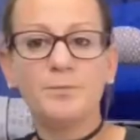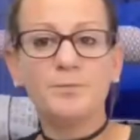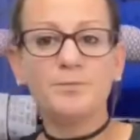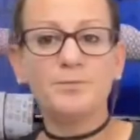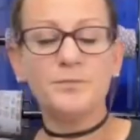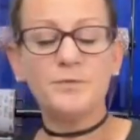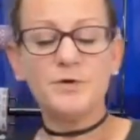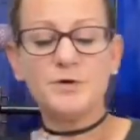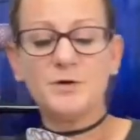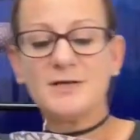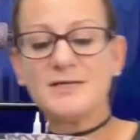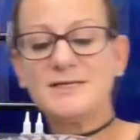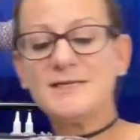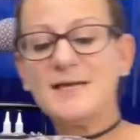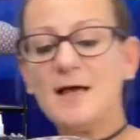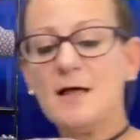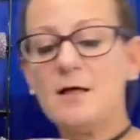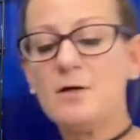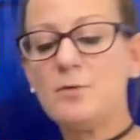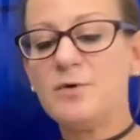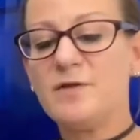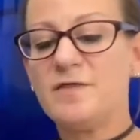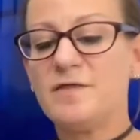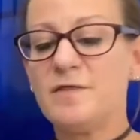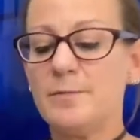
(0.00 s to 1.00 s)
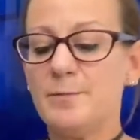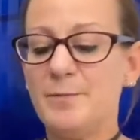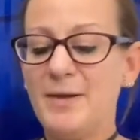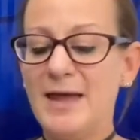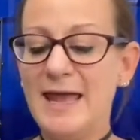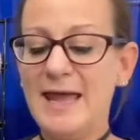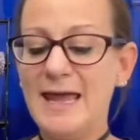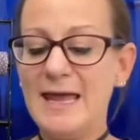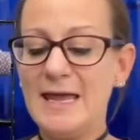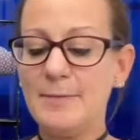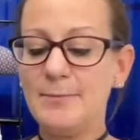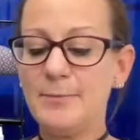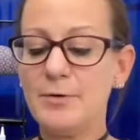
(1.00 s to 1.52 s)
You can tell with the
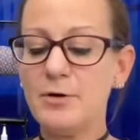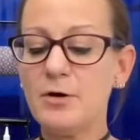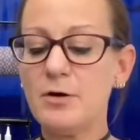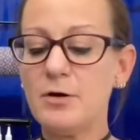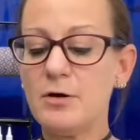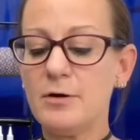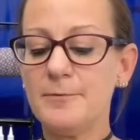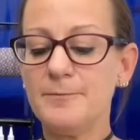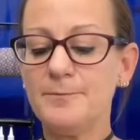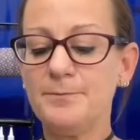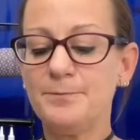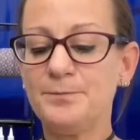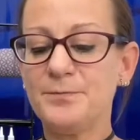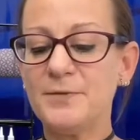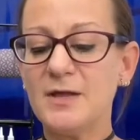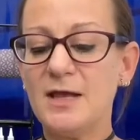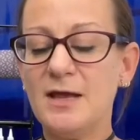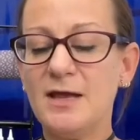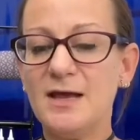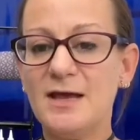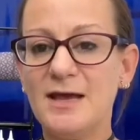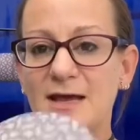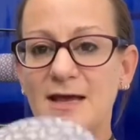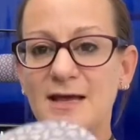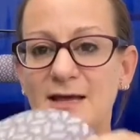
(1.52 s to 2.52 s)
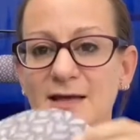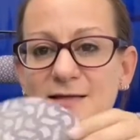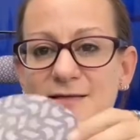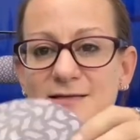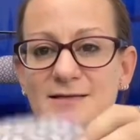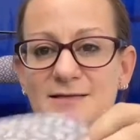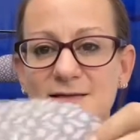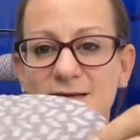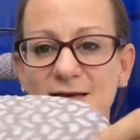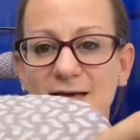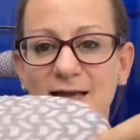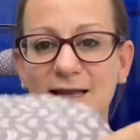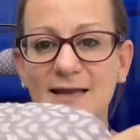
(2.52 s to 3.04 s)
paper,
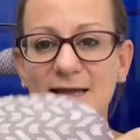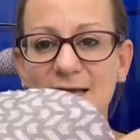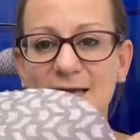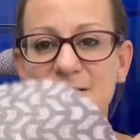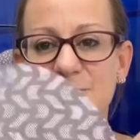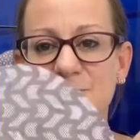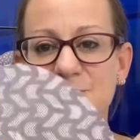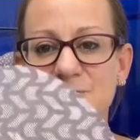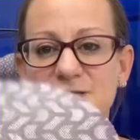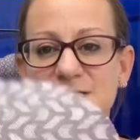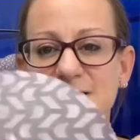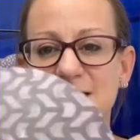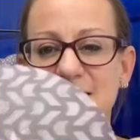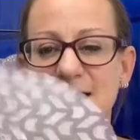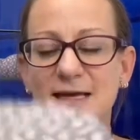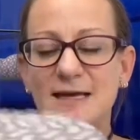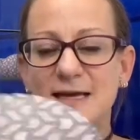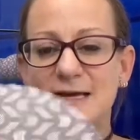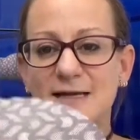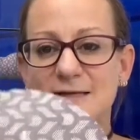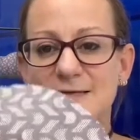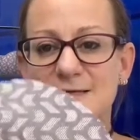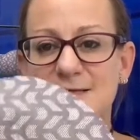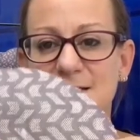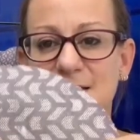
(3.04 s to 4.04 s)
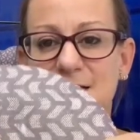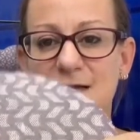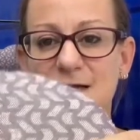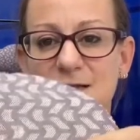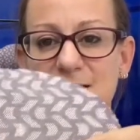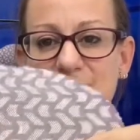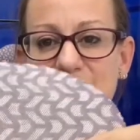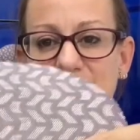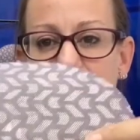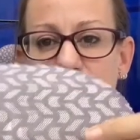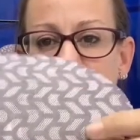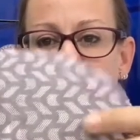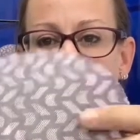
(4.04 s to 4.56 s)
it's kind of interesting. It's got
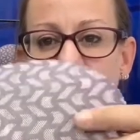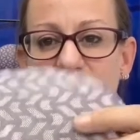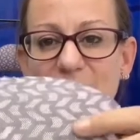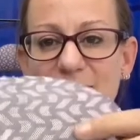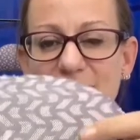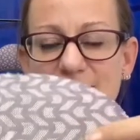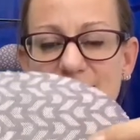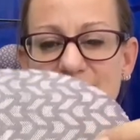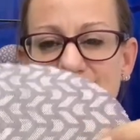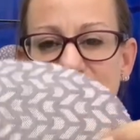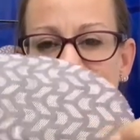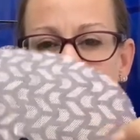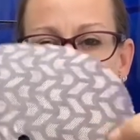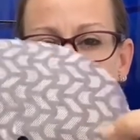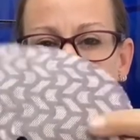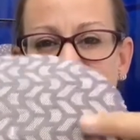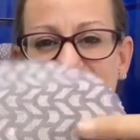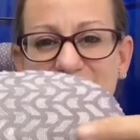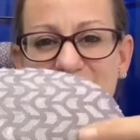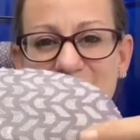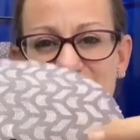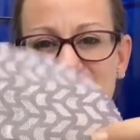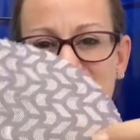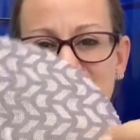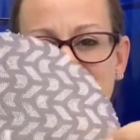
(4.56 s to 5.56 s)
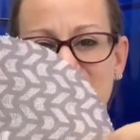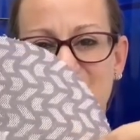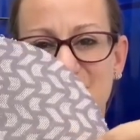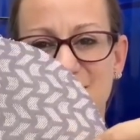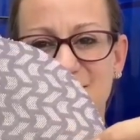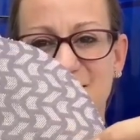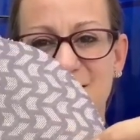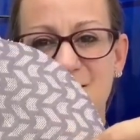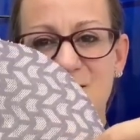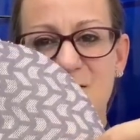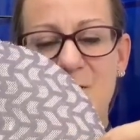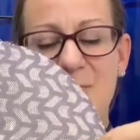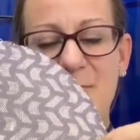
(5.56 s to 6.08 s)
the abrasive in this
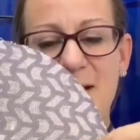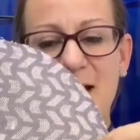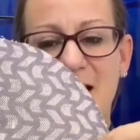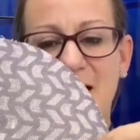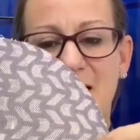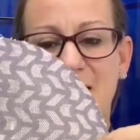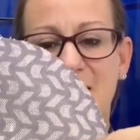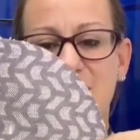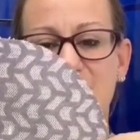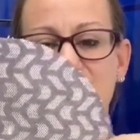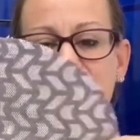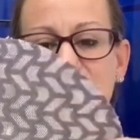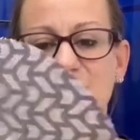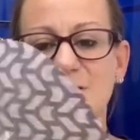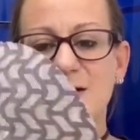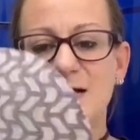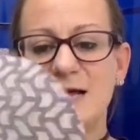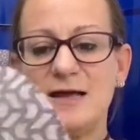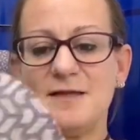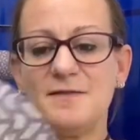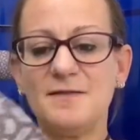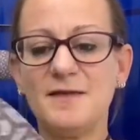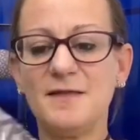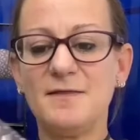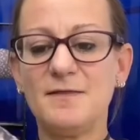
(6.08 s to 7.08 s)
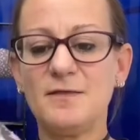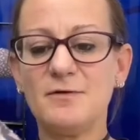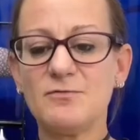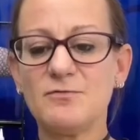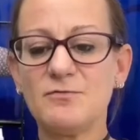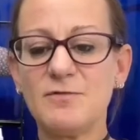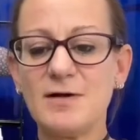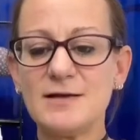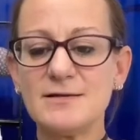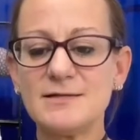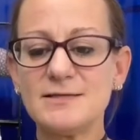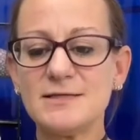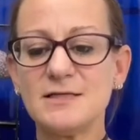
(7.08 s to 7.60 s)
fun little pattern, and then the
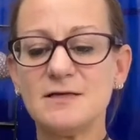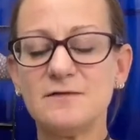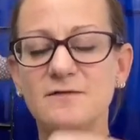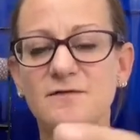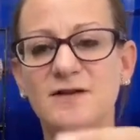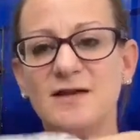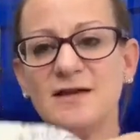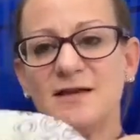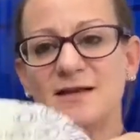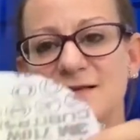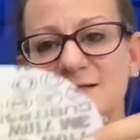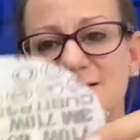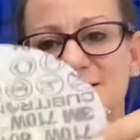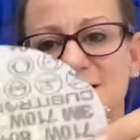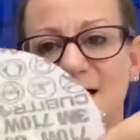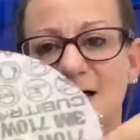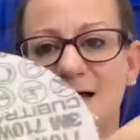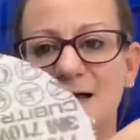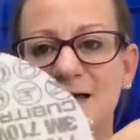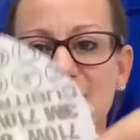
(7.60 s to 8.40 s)
rest of it is kind